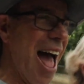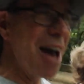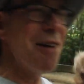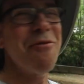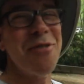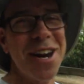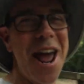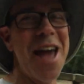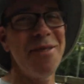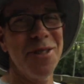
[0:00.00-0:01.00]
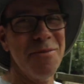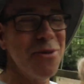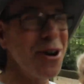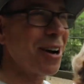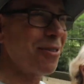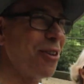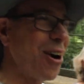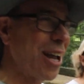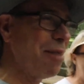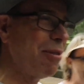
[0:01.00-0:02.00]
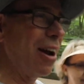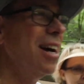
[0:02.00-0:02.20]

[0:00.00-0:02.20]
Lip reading: every name in the book for our campground.